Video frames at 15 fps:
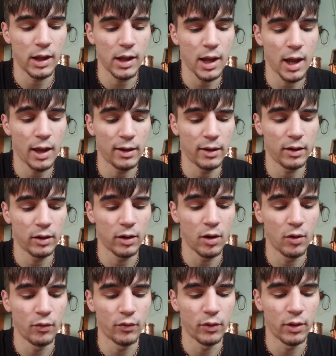had to
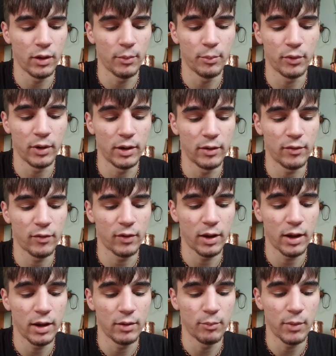go for the Prince,
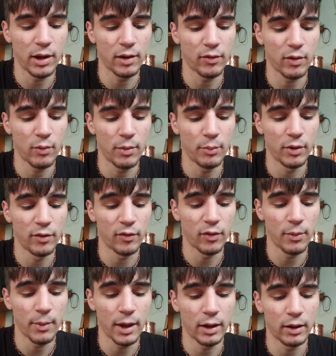and because he went Prince in the
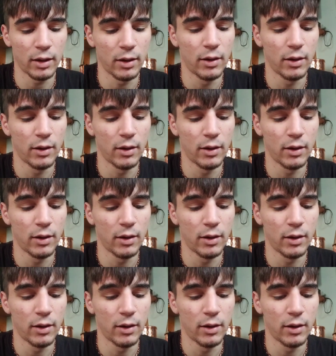back,